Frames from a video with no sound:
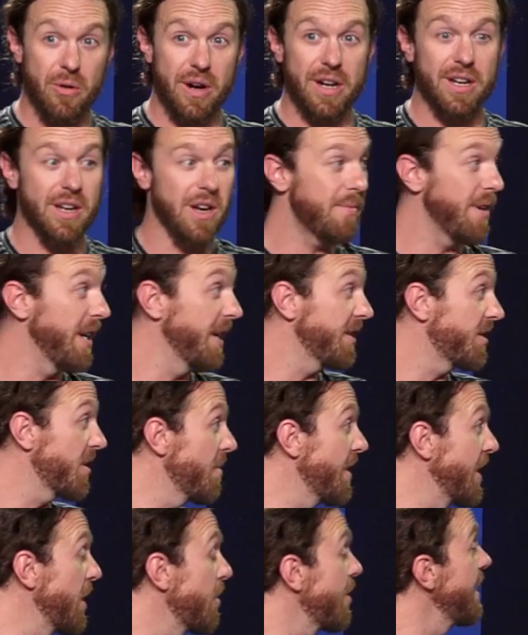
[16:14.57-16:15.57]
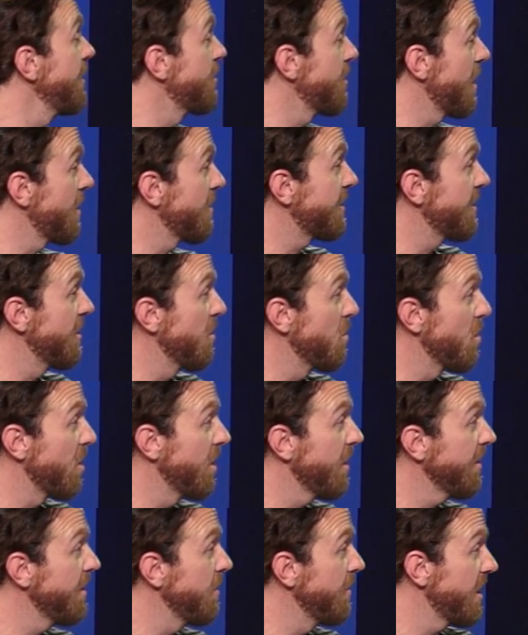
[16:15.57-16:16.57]
great companies, so many great drummers in the
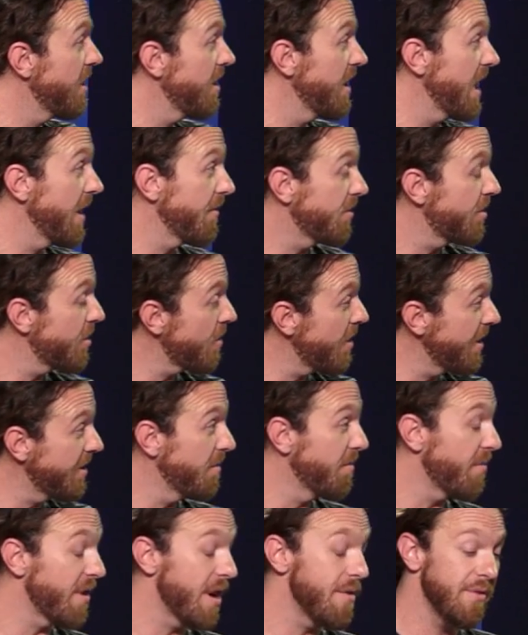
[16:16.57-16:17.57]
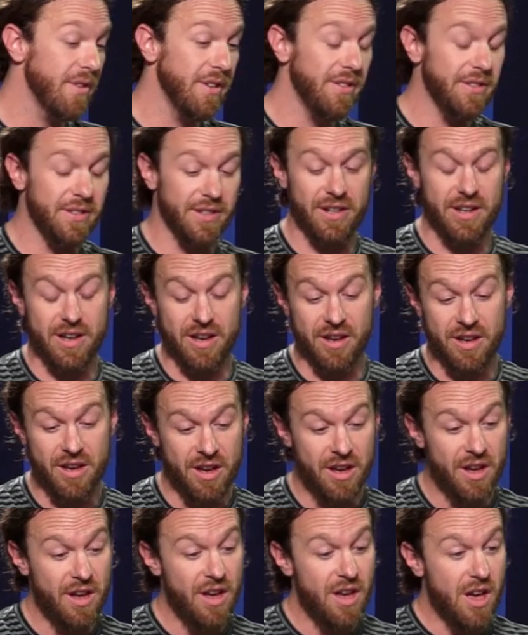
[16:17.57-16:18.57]
world, and we all have our choice and preference. And uh,
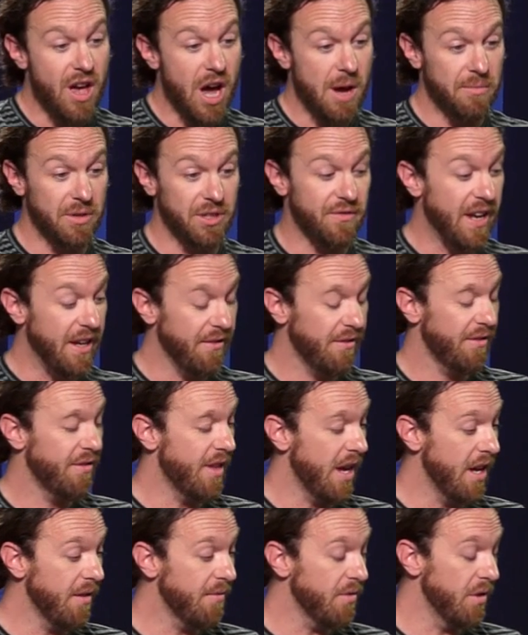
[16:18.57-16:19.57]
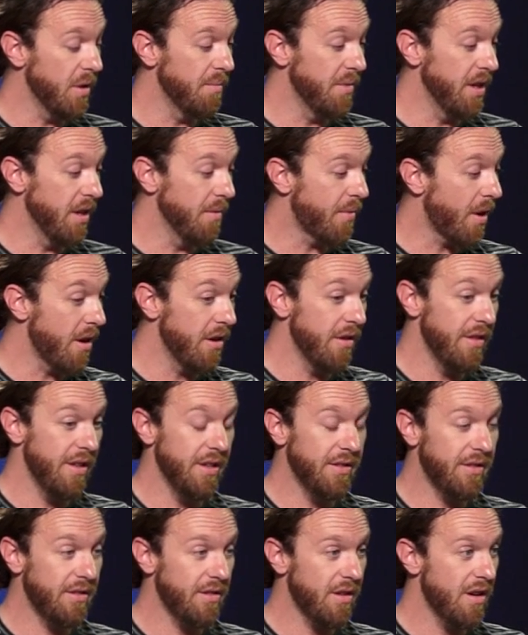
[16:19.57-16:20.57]
I'm just thank- thankful to be a part of
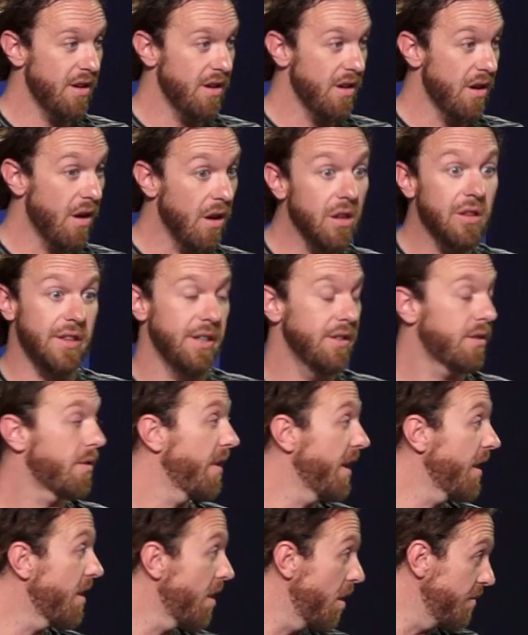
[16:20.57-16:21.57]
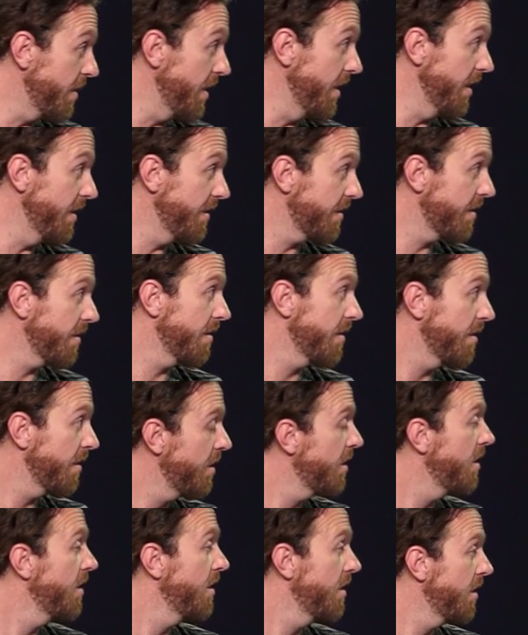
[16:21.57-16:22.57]
this, uh, all of these great companies.
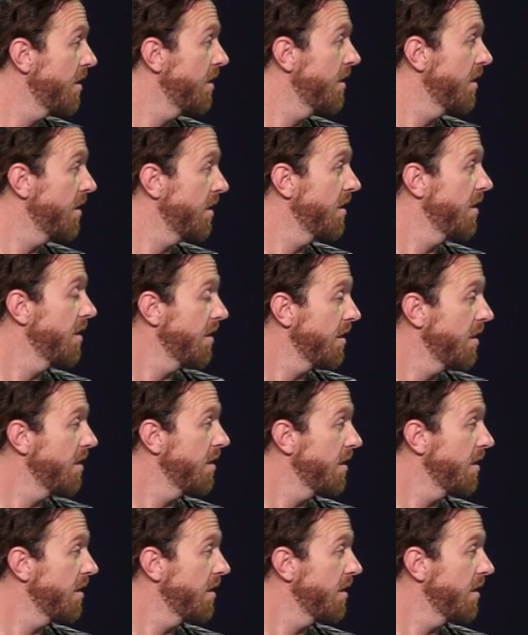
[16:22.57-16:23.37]
Very cool, man. Yeah,